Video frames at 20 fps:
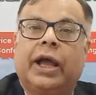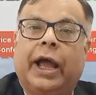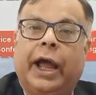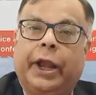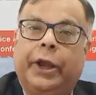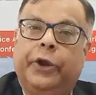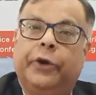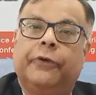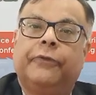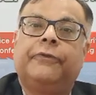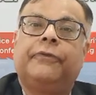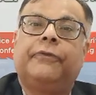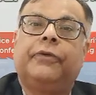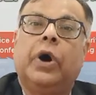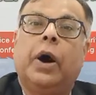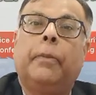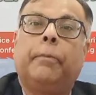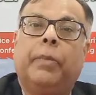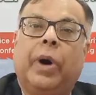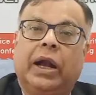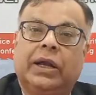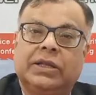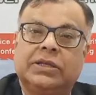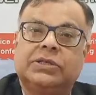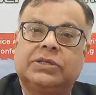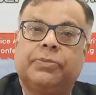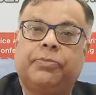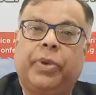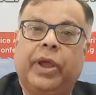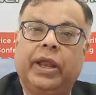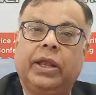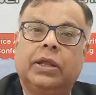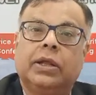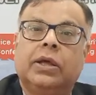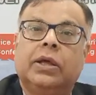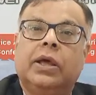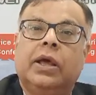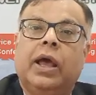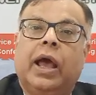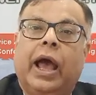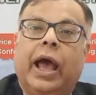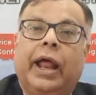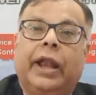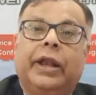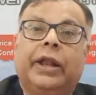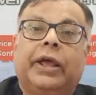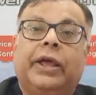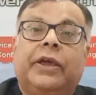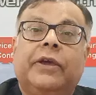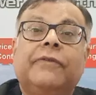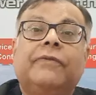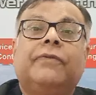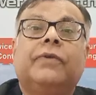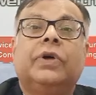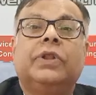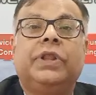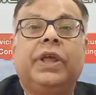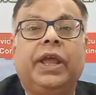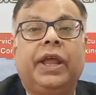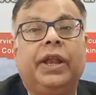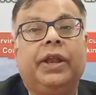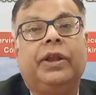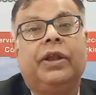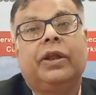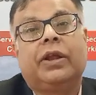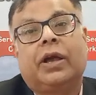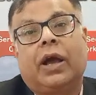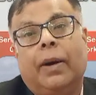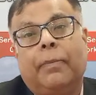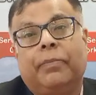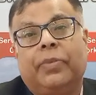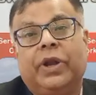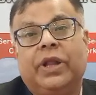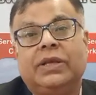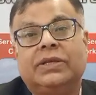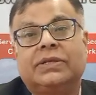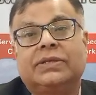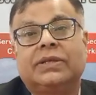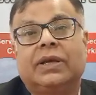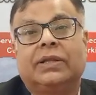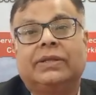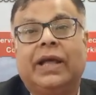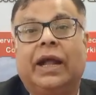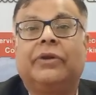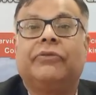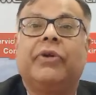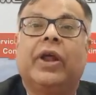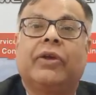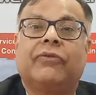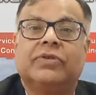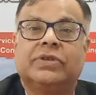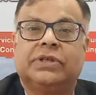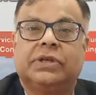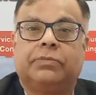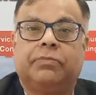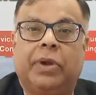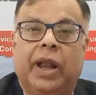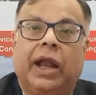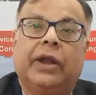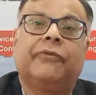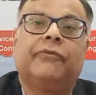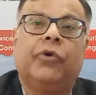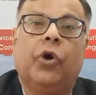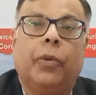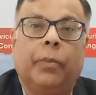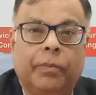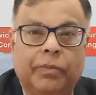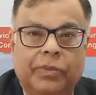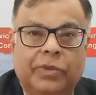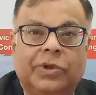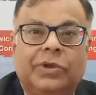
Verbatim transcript: kind of uh, participate and give the Indian companies that requisite platform.